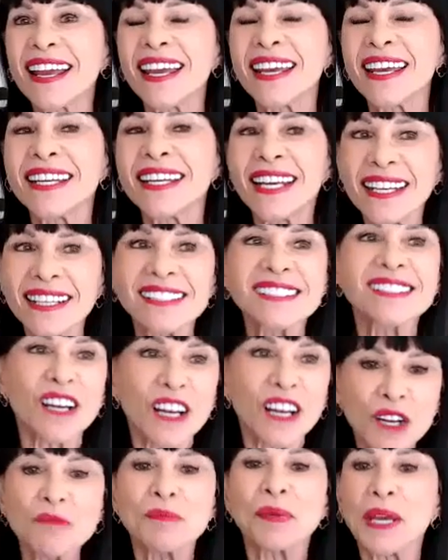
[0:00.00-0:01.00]
it is
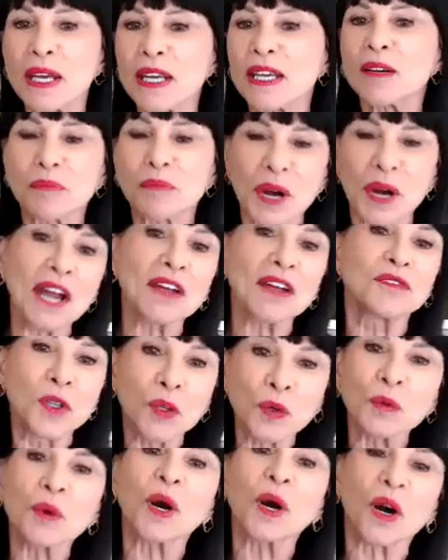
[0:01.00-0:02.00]
going to be a brave
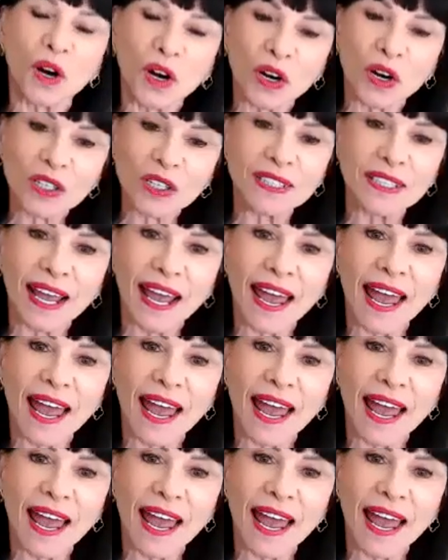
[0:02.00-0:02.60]
new world,